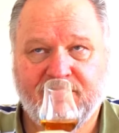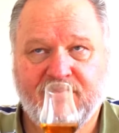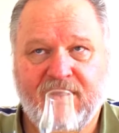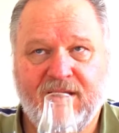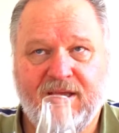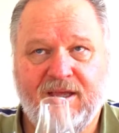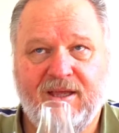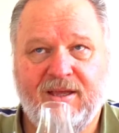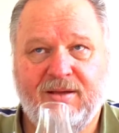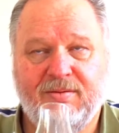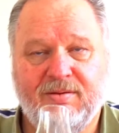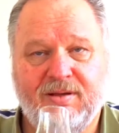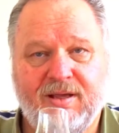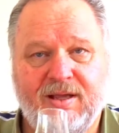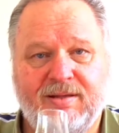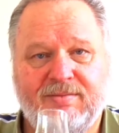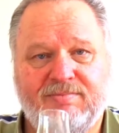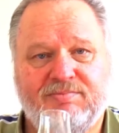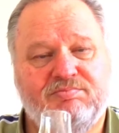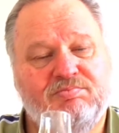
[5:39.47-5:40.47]

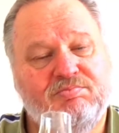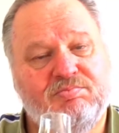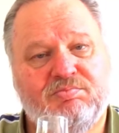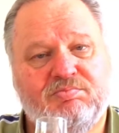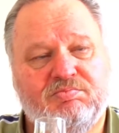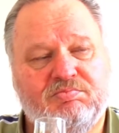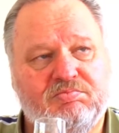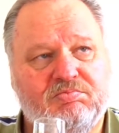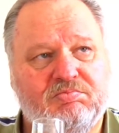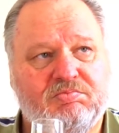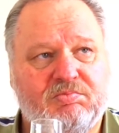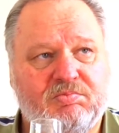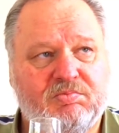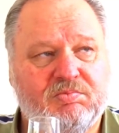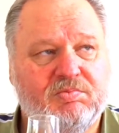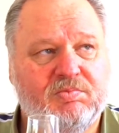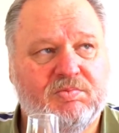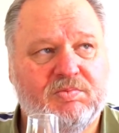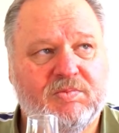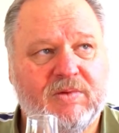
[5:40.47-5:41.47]
A
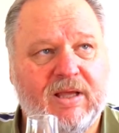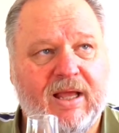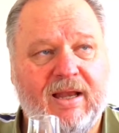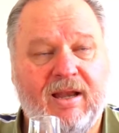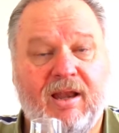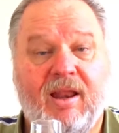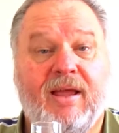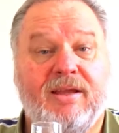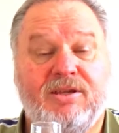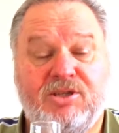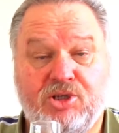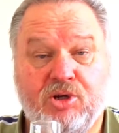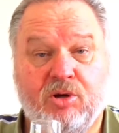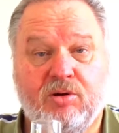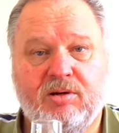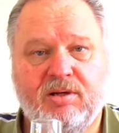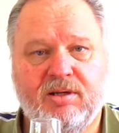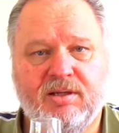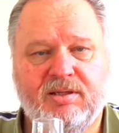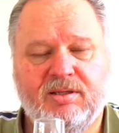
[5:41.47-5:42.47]
light
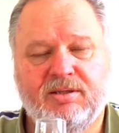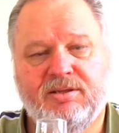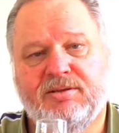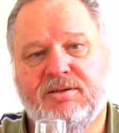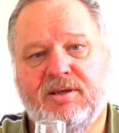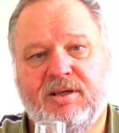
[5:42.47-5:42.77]
chocolate,